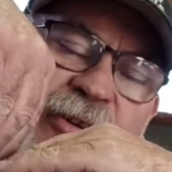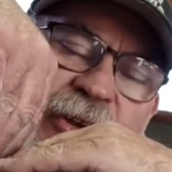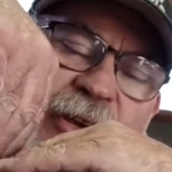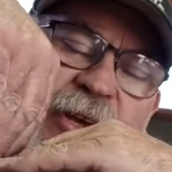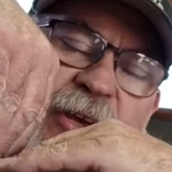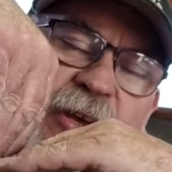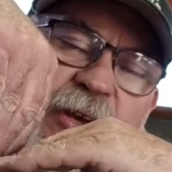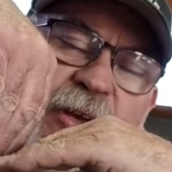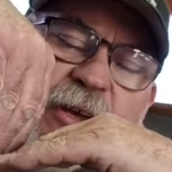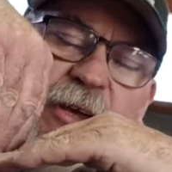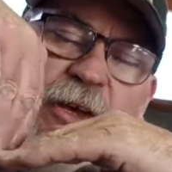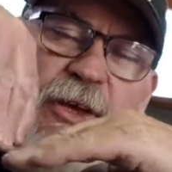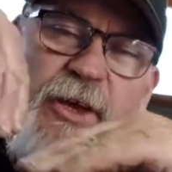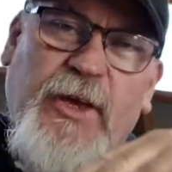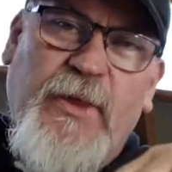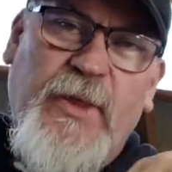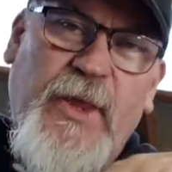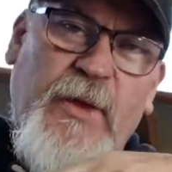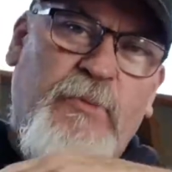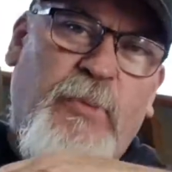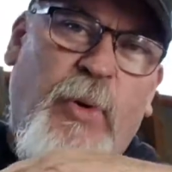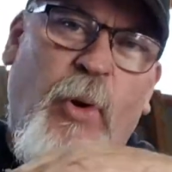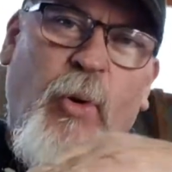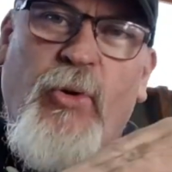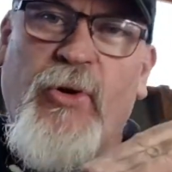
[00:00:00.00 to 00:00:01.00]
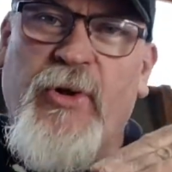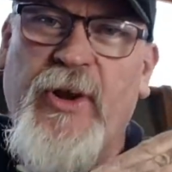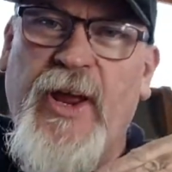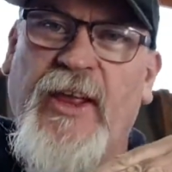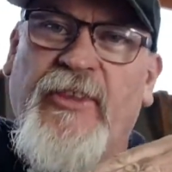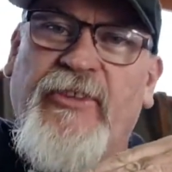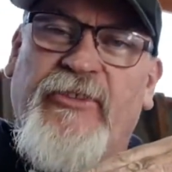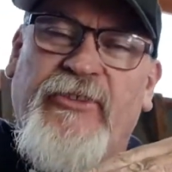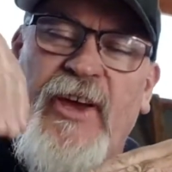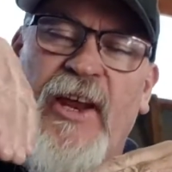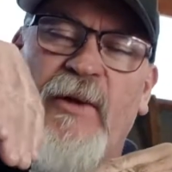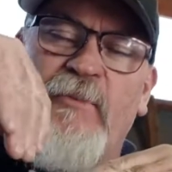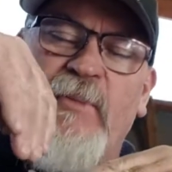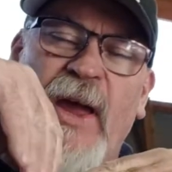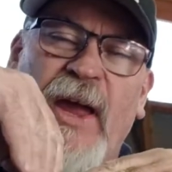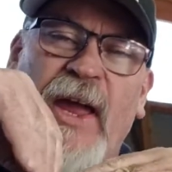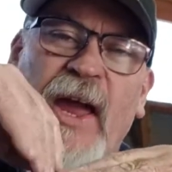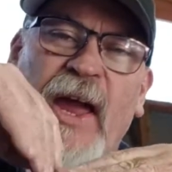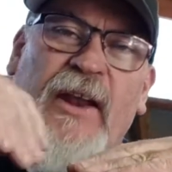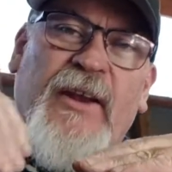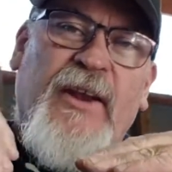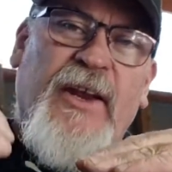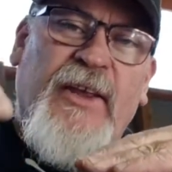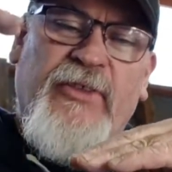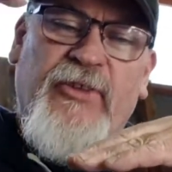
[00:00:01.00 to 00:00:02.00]
and then pulled it out and set it back
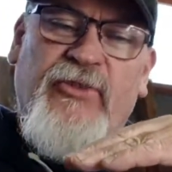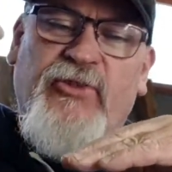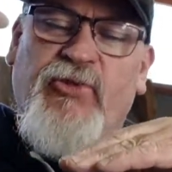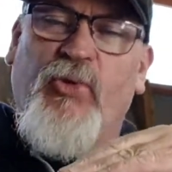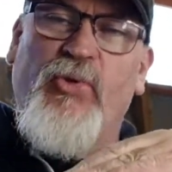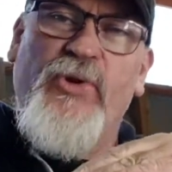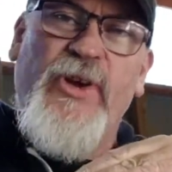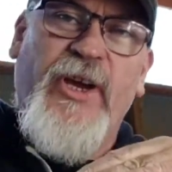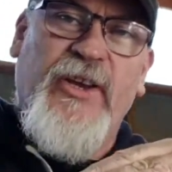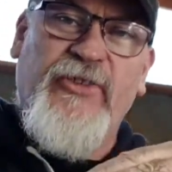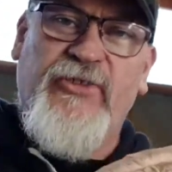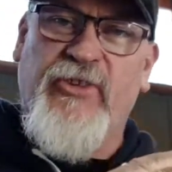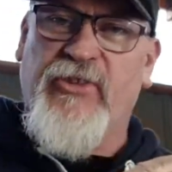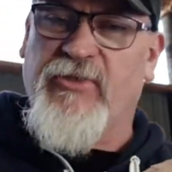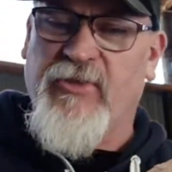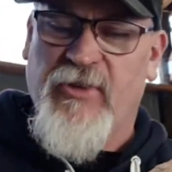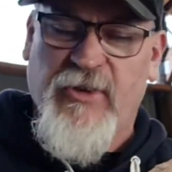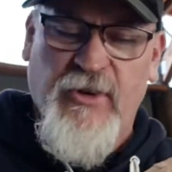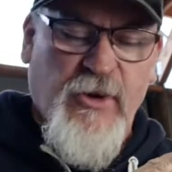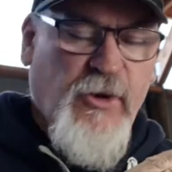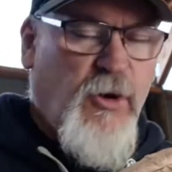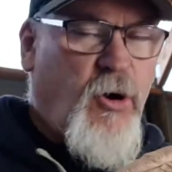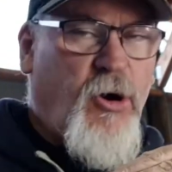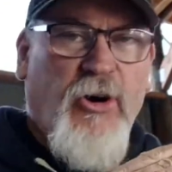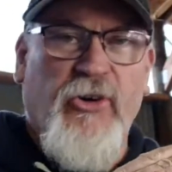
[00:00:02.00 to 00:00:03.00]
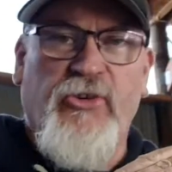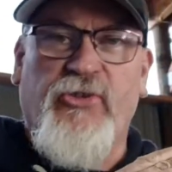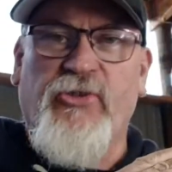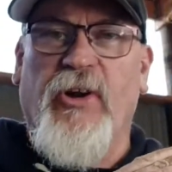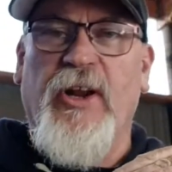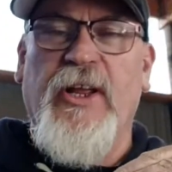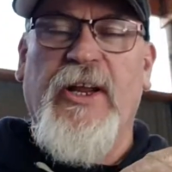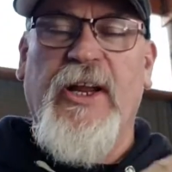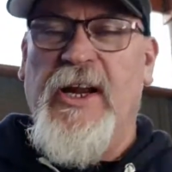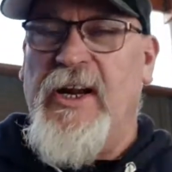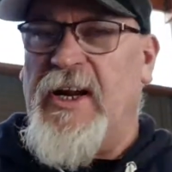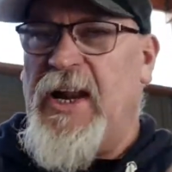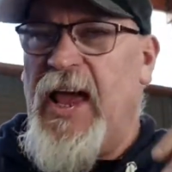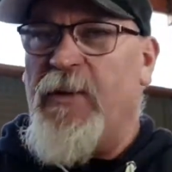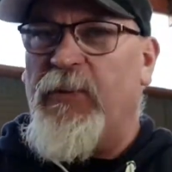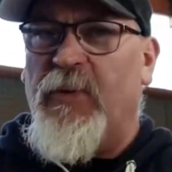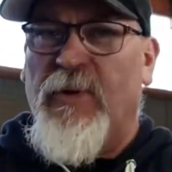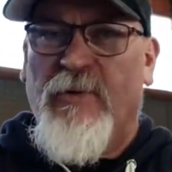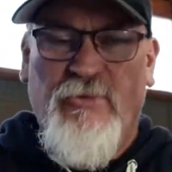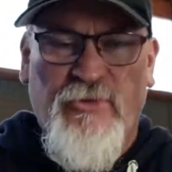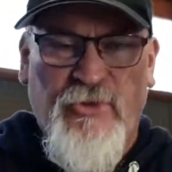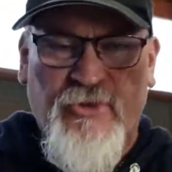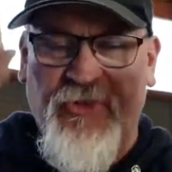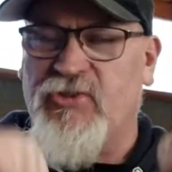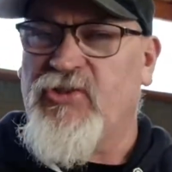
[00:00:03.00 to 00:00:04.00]
underneath the jaw, you could just hydraulic your clamp it
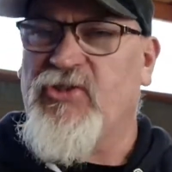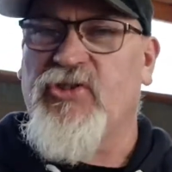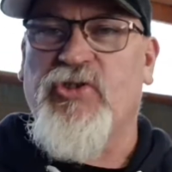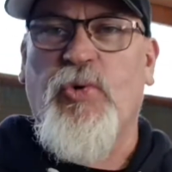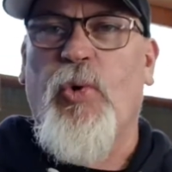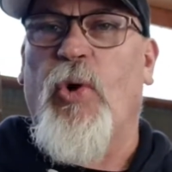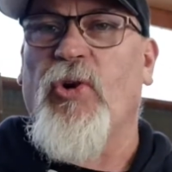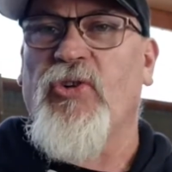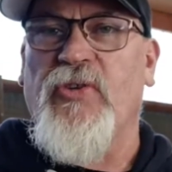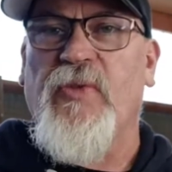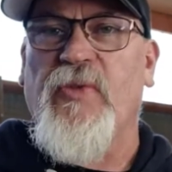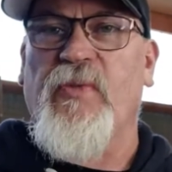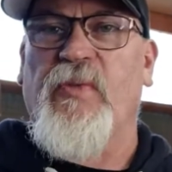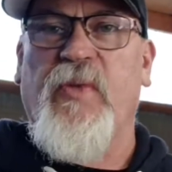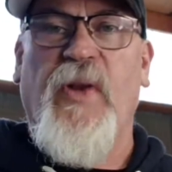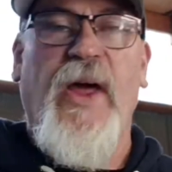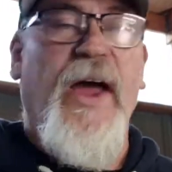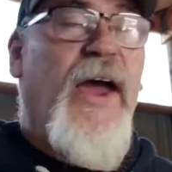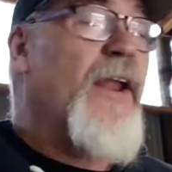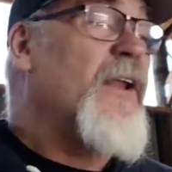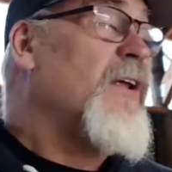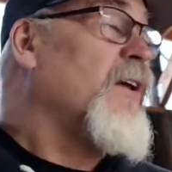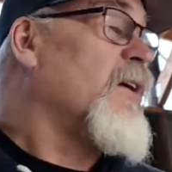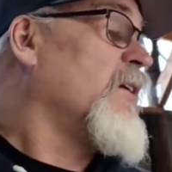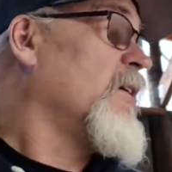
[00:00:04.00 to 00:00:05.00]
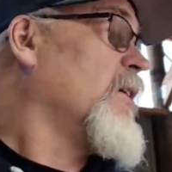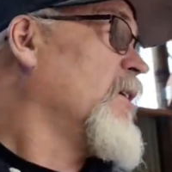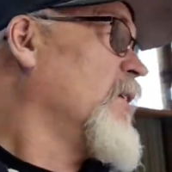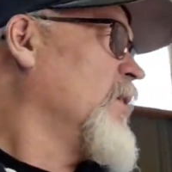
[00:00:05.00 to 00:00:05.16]
and just squash it flat.